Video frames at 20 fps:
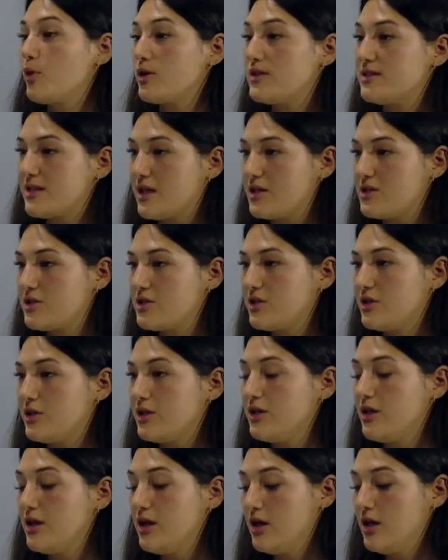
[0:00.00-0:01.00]

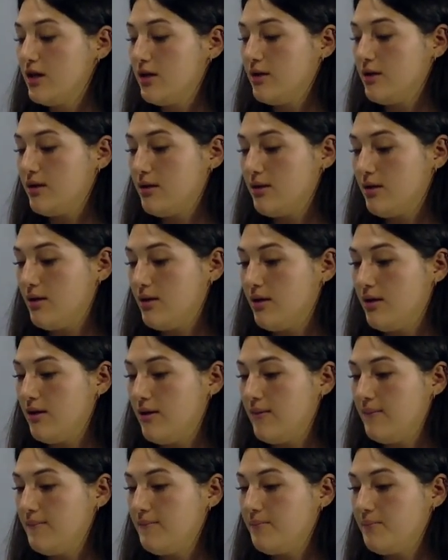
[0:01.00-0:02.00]
Center?
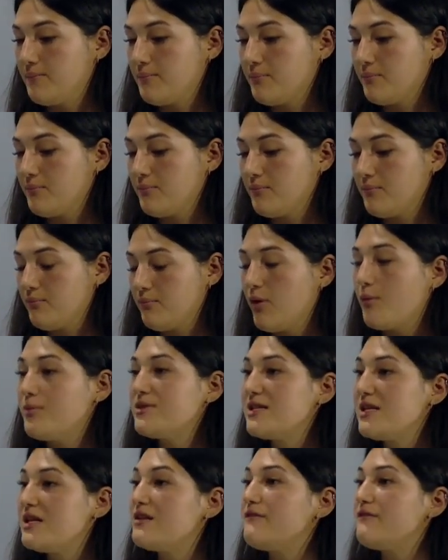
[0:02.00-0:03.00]
What was
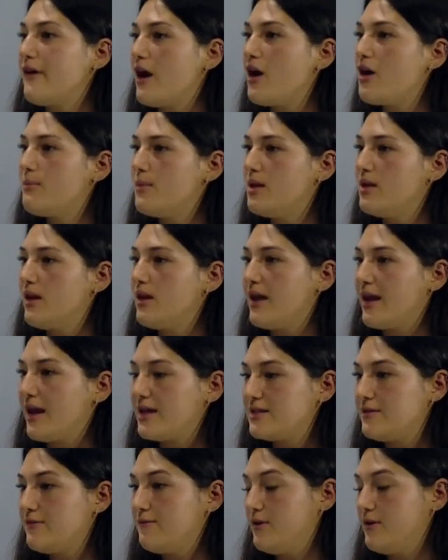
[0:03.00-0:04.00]
the environment like
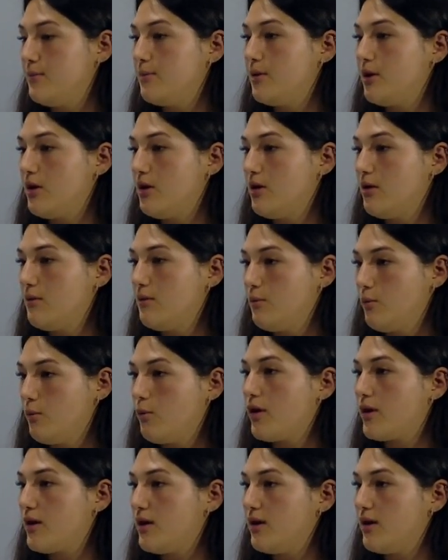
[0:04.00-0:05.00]
as a female
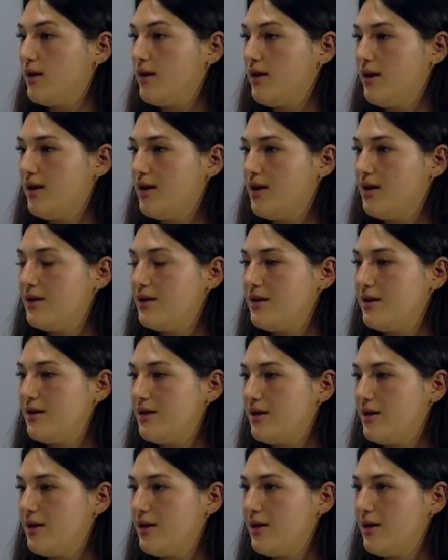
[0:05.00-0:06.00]
working in
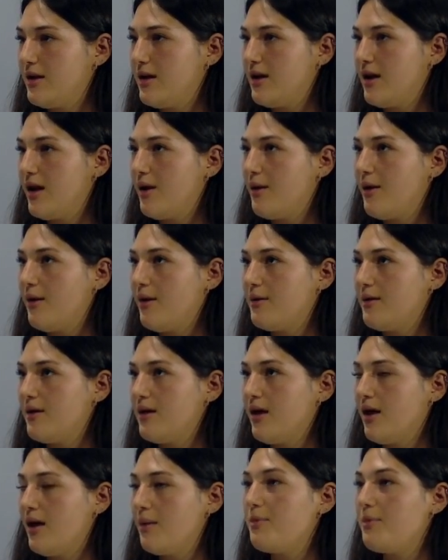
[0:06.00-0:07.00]

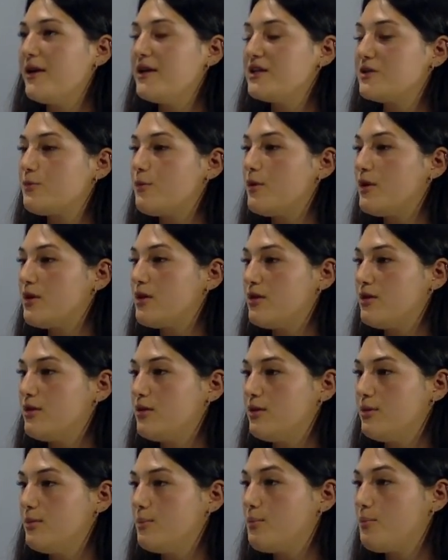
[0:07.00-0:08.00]
a place where
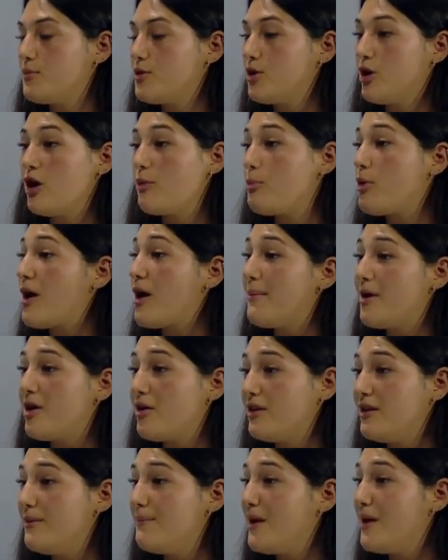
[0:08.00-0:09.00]
there are
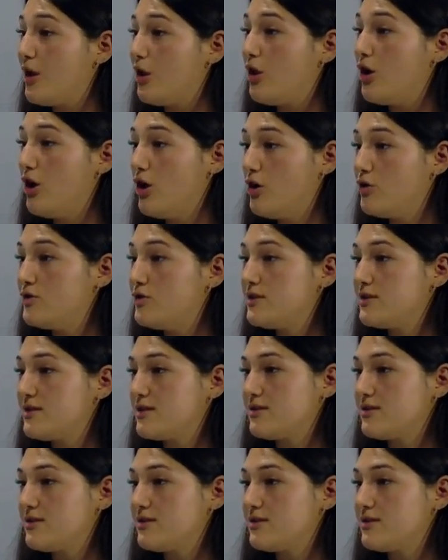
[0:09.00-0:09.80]
primarily male hosts?